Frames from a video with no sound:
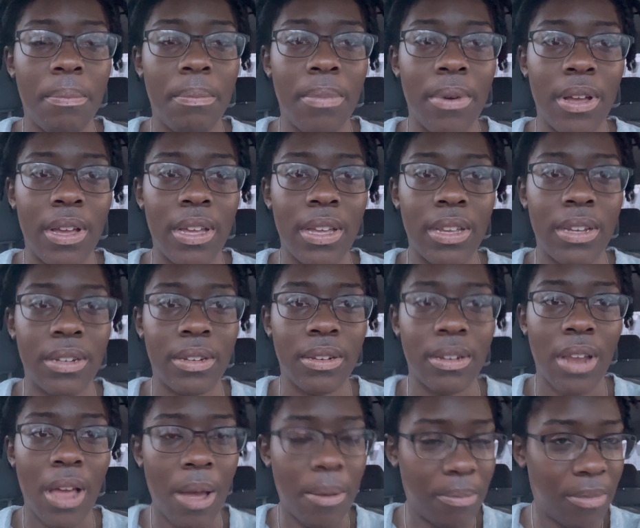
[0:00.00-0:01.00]
but
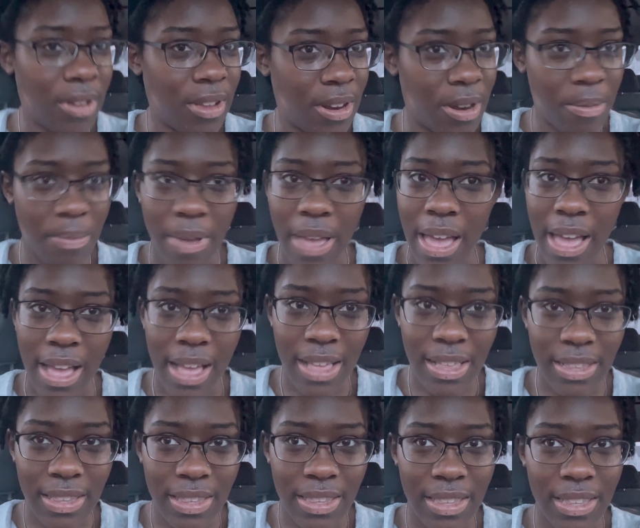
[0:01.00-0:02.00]
I'm gonna
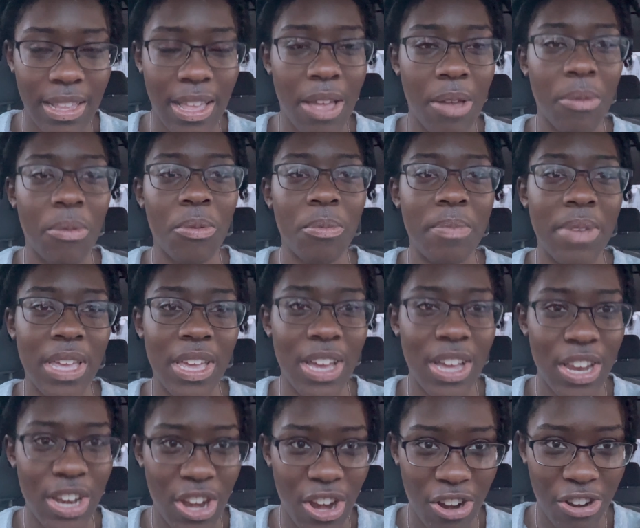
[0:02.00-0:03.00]
pass. I will be
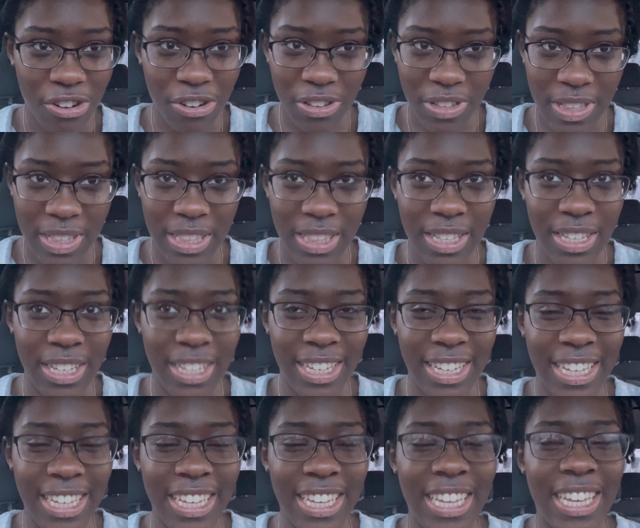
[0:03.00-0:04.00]
a nurse
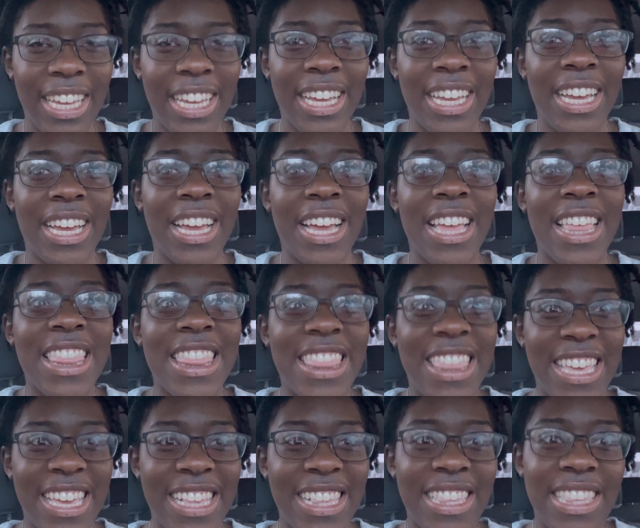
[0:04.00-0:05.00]

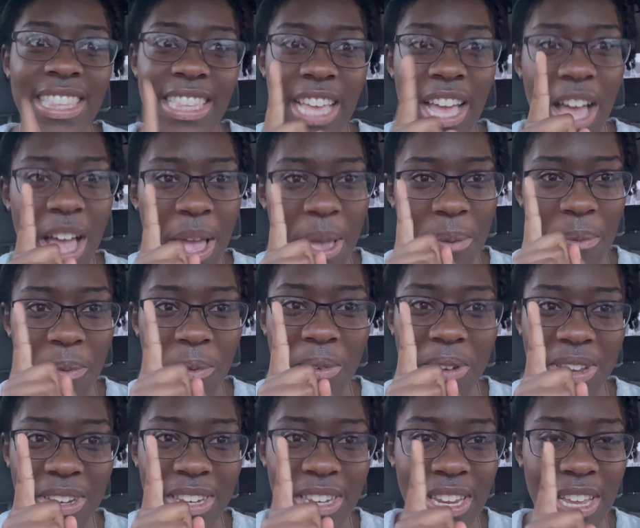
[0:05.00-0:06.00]
this time,
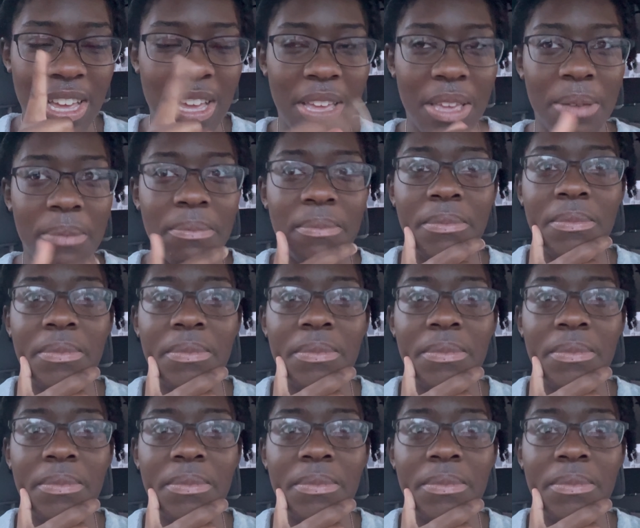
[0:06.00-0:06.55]
one time.